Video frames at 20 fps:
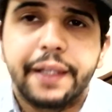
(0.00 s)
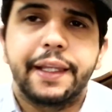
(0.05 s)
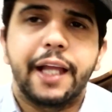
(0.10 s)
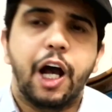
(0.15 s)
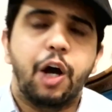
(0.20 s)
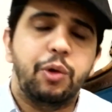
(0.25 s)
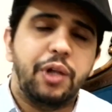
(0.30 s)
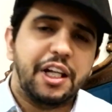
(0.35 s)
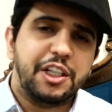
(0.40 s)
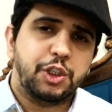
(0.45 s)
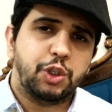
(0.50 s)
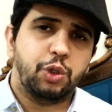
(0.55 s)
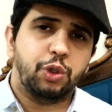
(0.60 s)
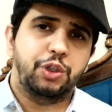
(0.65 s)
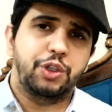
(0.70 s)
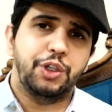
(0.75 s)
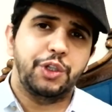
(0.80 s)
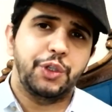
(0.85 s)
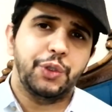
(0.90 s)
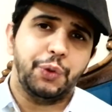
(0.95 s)
Now let's
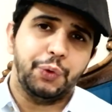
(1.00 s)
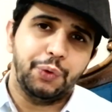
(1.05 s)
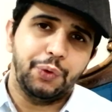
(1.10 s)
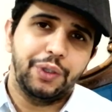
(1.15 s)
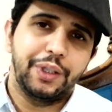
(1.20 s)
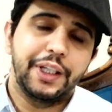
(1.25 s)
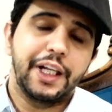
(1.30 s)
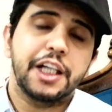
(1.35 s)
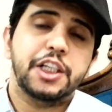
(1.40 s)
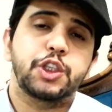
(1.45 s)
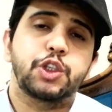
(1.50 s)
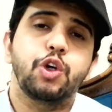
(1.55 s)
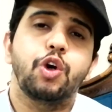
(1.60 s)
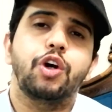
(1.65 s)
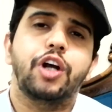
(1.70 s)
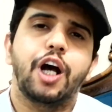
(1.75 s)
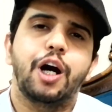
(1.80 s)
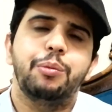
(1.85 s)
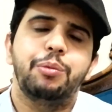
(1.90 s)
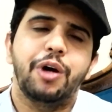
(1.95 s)
continue. Let's
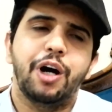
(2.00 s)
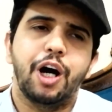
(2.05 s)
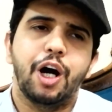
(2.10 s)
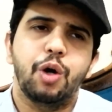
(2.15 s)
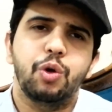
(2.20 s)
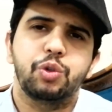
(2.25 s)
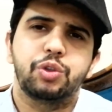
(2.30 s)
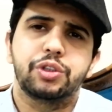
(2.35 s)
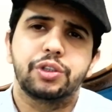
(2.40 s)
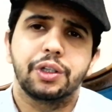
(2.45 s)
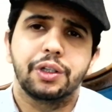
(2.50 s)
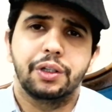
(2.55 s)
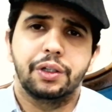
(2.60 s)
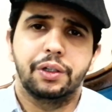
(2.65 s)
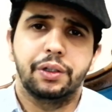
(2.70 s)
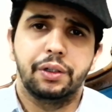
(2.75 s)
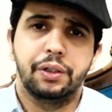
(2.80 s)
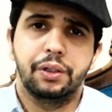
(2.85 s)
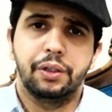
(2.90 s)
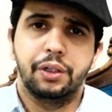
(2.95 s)
talk about
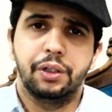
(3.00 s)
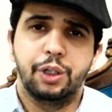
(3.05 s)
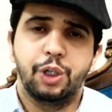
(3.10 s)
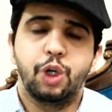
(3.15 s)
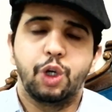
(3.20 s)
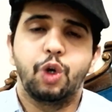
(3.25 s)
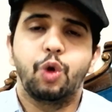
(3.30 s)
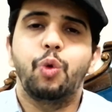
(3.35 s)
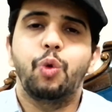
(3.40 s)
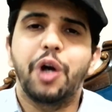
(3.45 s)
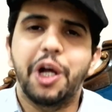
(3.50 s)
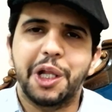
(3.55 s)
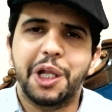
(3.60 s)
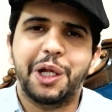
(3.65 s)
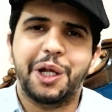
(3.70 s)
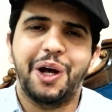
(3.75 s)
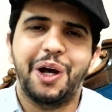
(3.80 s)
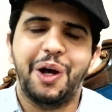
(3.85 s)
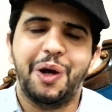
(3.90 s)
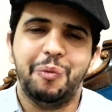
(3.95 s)

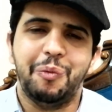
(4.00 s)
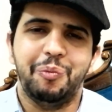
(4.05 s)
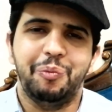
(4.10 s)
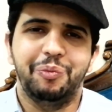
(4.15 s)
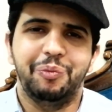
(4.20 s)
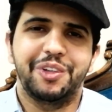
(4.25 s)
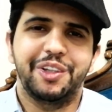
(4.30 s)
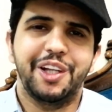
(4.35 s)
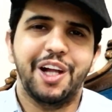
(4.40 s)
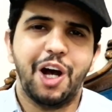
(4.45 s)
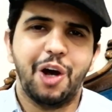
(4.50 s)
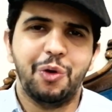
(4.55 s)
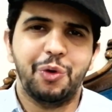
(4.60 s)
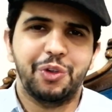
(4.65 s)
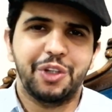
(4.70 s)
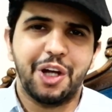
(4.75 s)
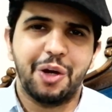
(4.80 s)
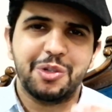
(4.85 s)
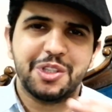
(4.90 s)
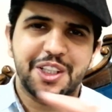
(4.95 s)
welcome.
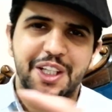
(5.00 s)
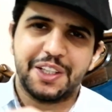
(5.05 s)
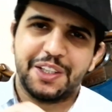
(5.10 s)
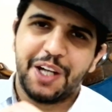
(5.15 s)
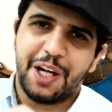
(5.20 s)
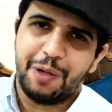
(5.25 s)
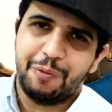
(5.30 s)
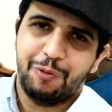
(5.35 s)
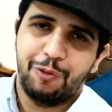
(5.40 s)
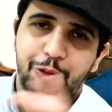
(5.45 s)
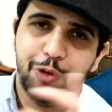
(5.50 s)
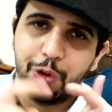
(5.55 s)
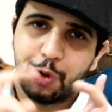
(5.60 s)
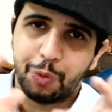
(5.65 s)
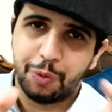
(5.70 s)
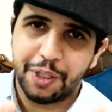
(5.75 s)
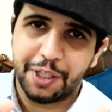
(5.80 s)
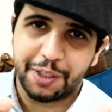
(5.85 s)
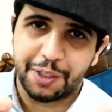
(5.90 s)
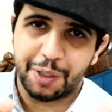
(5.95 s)
Now is the time
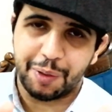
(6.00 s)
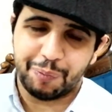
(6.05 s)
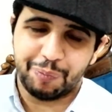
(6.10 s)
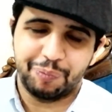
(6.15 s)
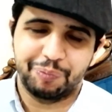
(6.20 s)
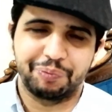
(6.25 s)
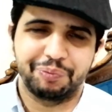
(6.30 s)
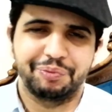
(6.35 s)
for welcome.